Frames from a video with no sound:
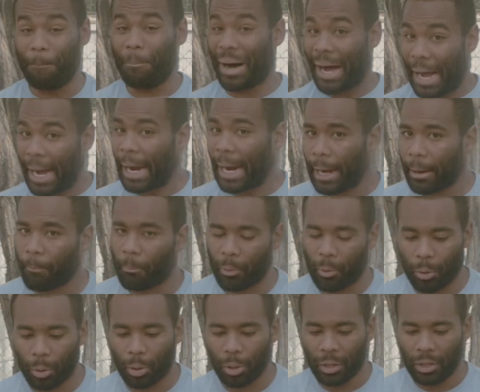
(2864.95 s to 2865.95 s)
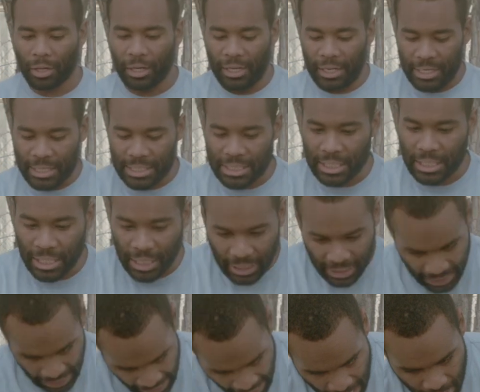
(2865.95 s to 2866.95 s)
Bible is an
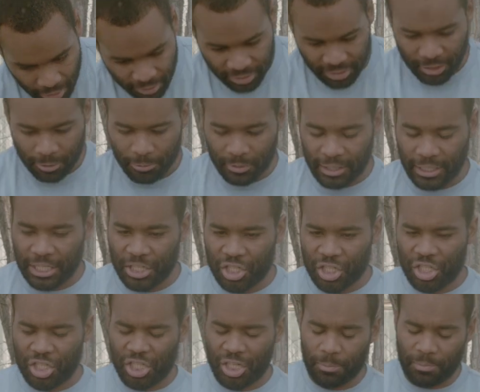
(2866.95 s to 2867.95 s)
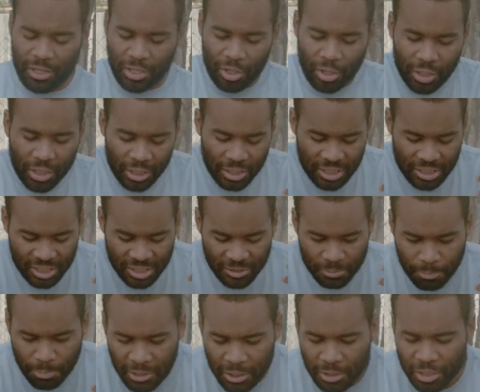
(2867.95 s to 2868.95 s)
unhealthy relationship, then you're going to
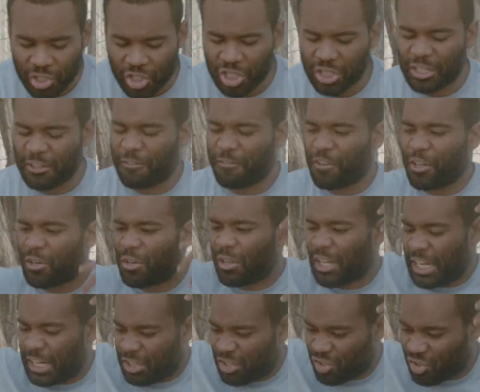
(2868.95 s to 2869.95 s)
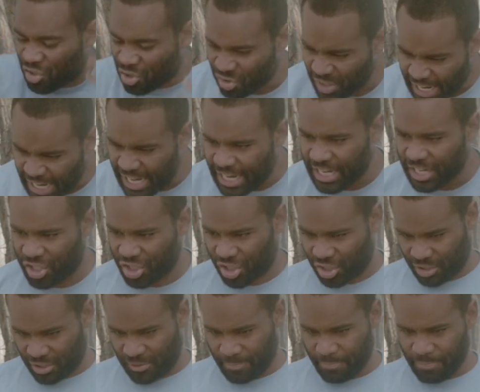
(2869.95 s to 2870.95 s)
spiritually feel like
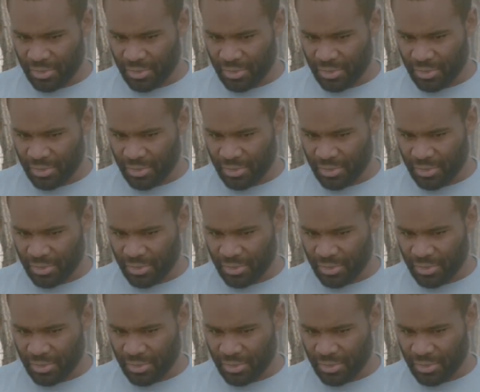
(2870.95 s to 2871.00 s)
trash.